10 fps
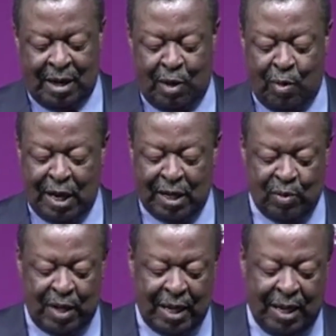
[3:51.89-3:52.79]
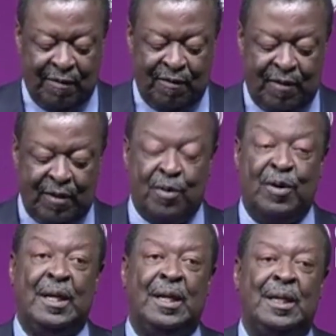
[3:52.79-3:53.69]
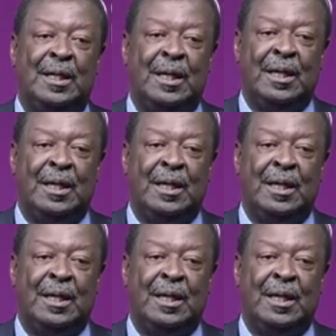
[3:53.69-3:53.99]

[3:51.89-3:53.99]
a world where every thread